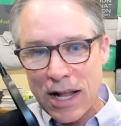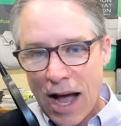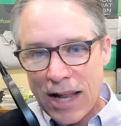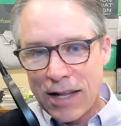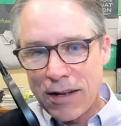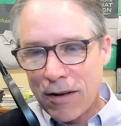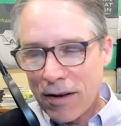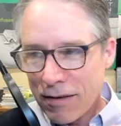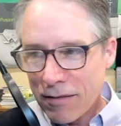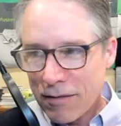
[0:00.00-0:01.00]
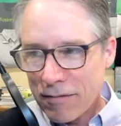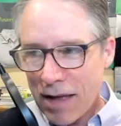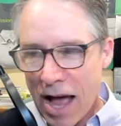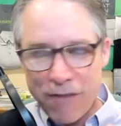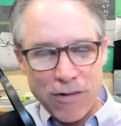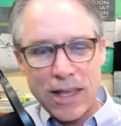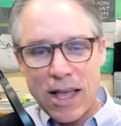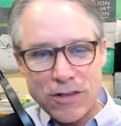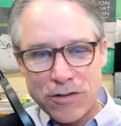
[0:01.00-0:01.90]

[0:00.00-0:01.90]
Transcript: it. I didn't advocate